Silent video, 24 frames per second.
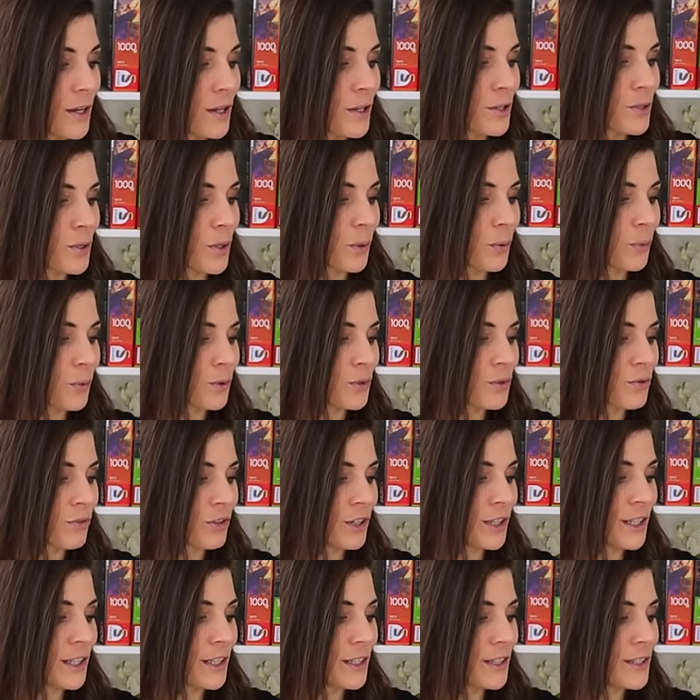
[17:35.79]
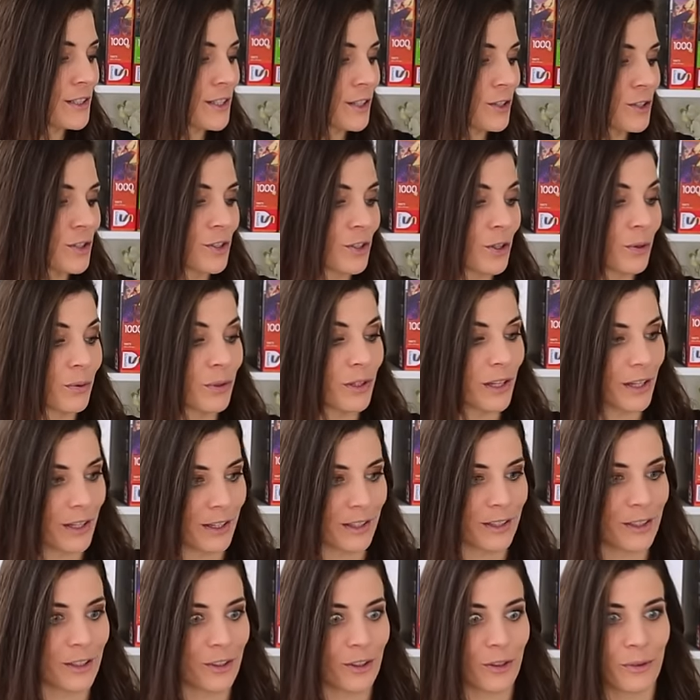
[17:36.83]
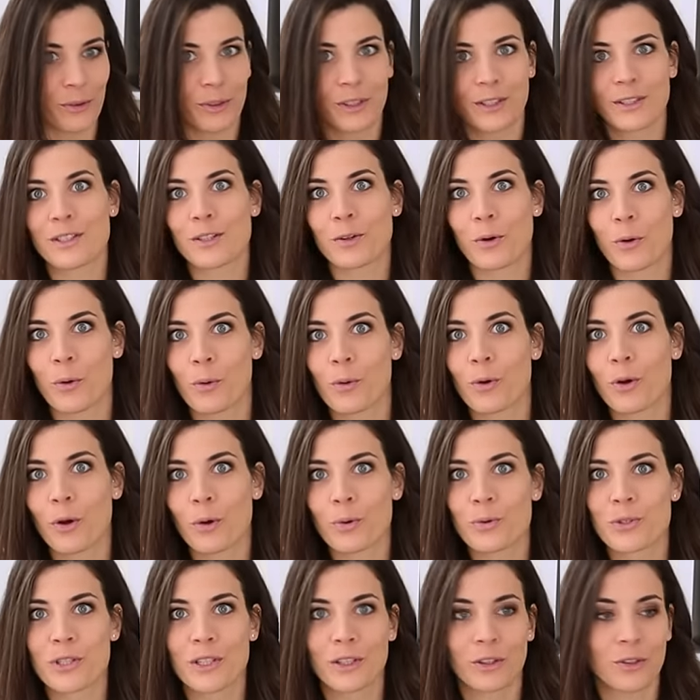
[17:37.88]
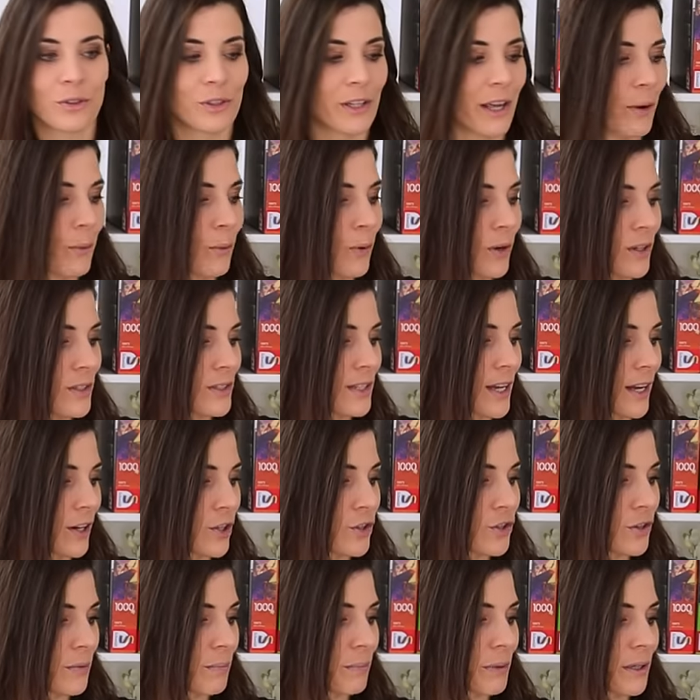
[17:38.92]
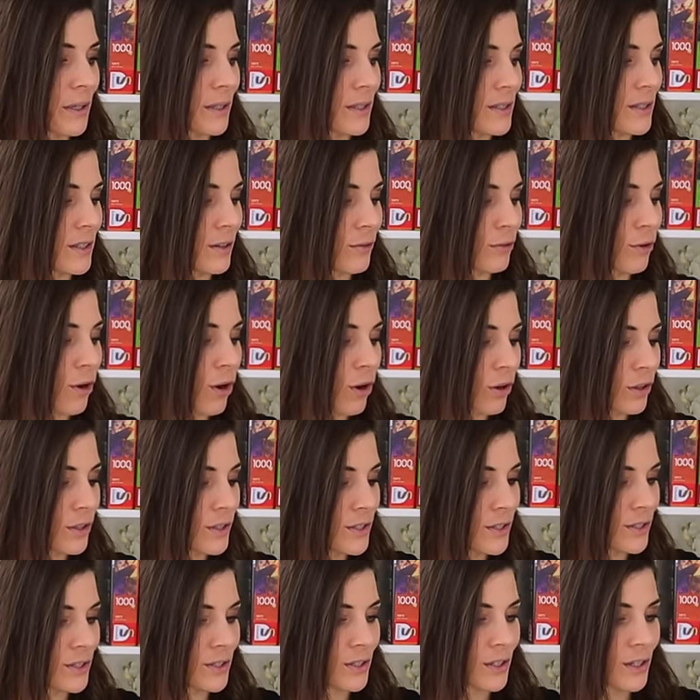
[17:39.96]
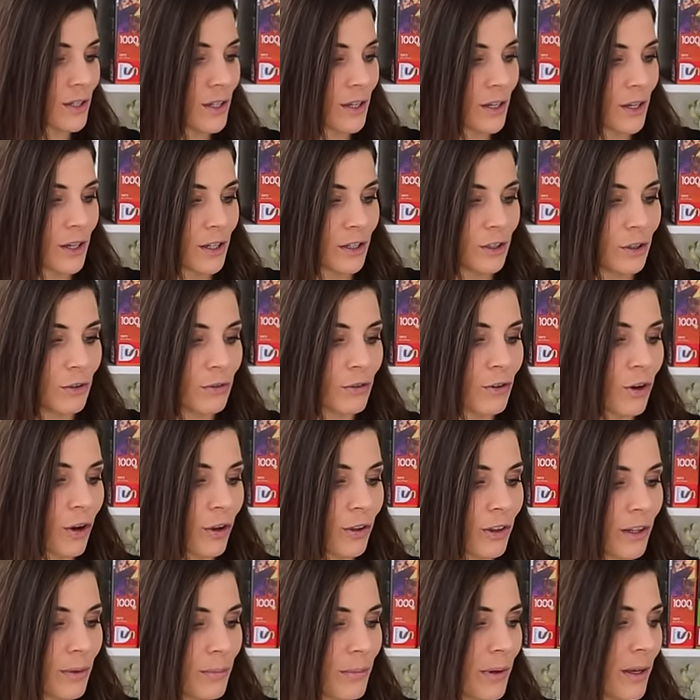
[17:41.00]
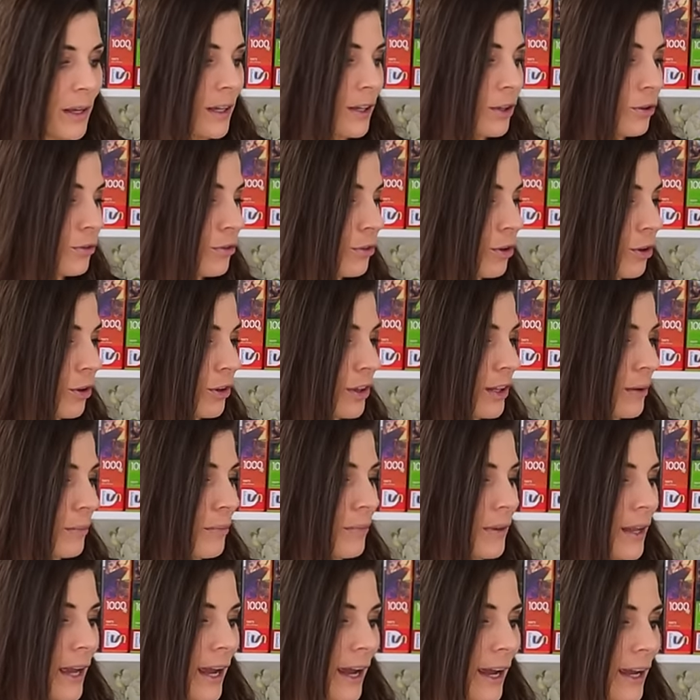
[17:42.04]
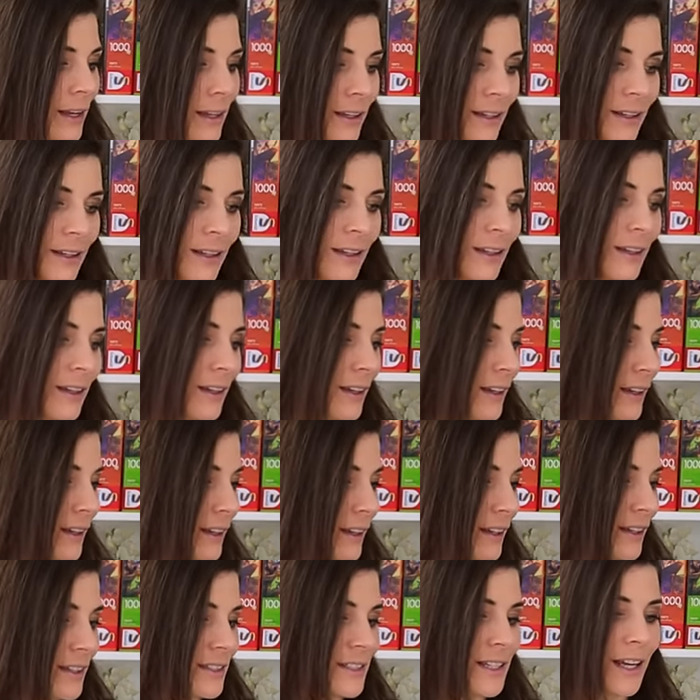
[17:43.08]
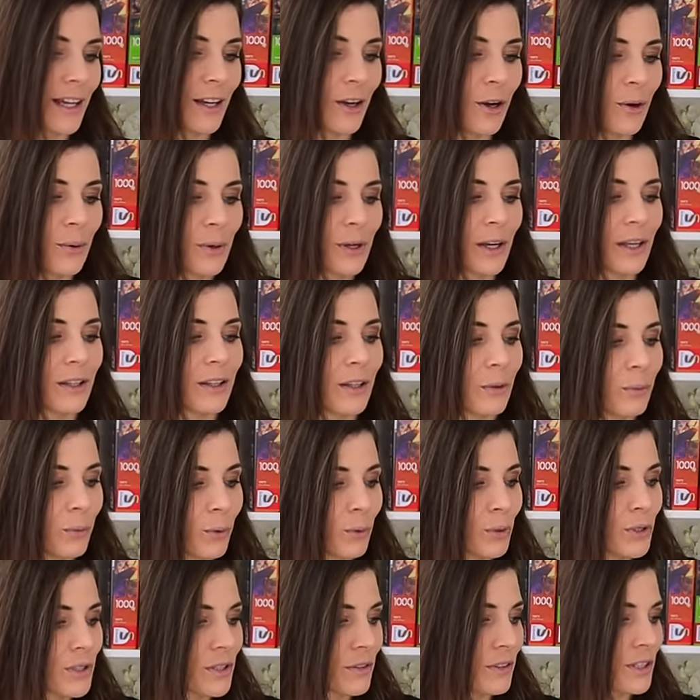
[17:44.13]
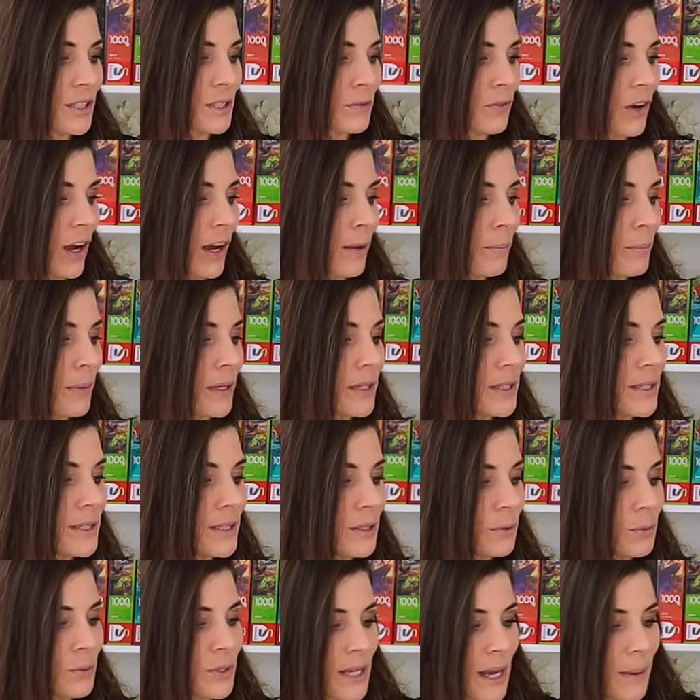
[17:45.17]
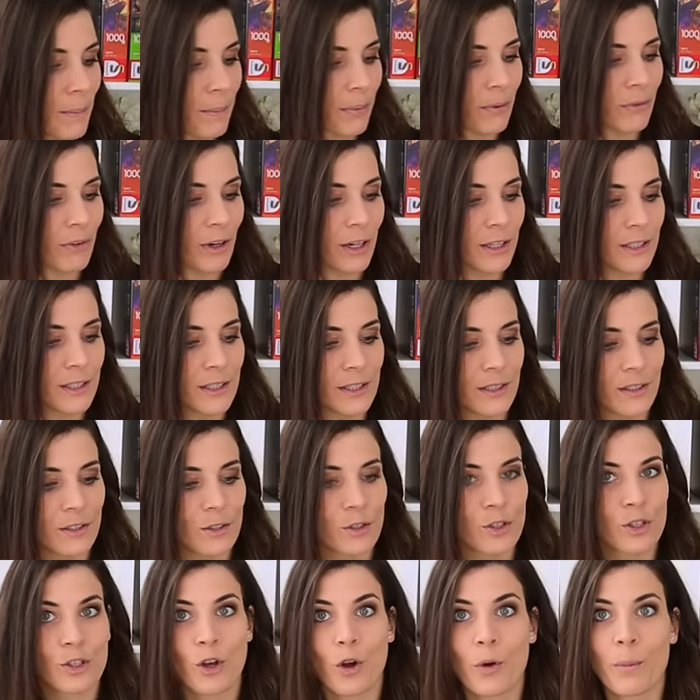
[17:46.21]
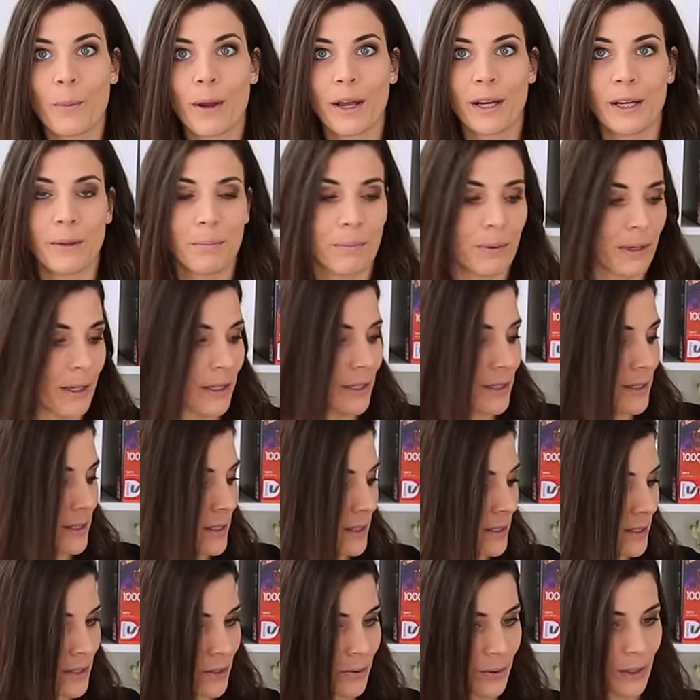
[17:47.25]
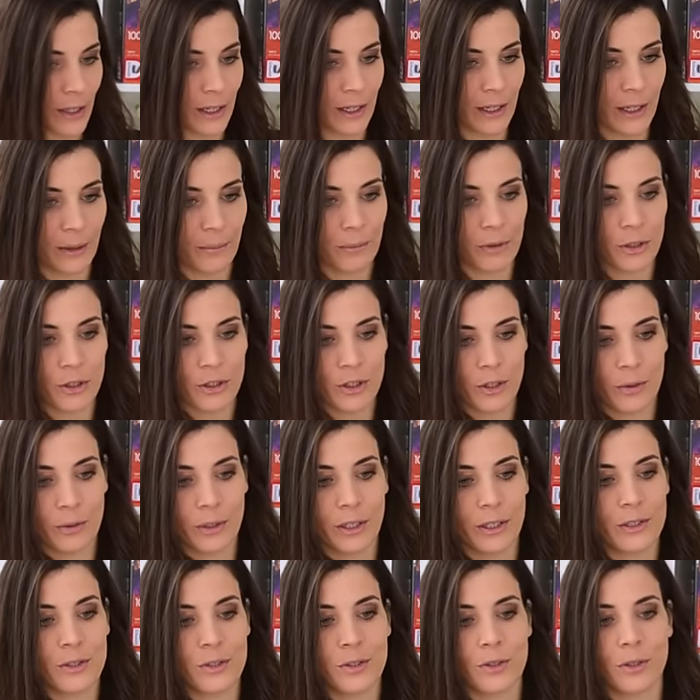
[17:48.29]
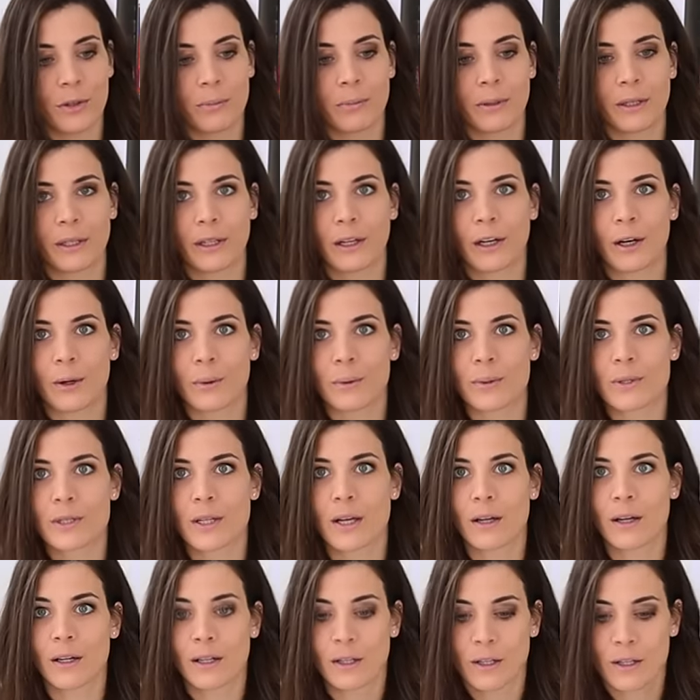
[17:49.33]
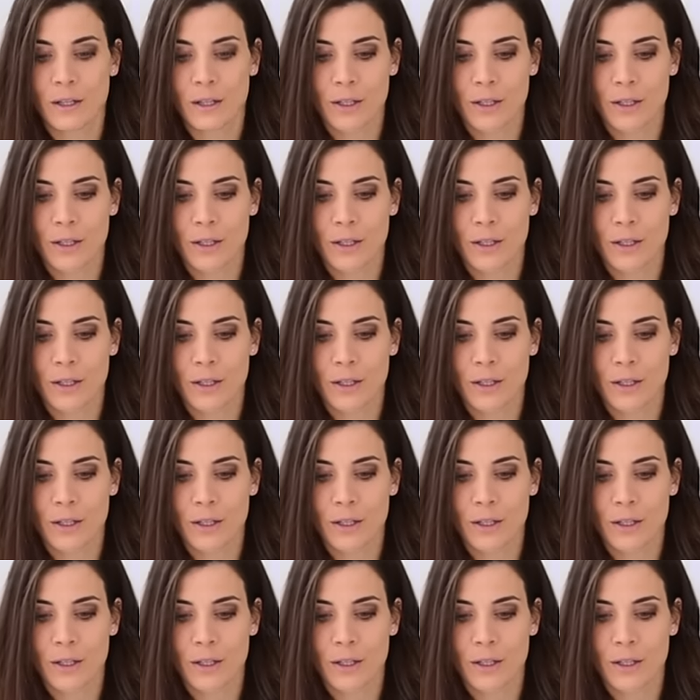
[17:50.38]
So it was really easy to know that, you know, this all goes into that one section, because the rocks, you've got them here, you've got them there. It's like, okay, the water is fine, but it's still separated in so many places. Okay, let me show that to you a bit closer.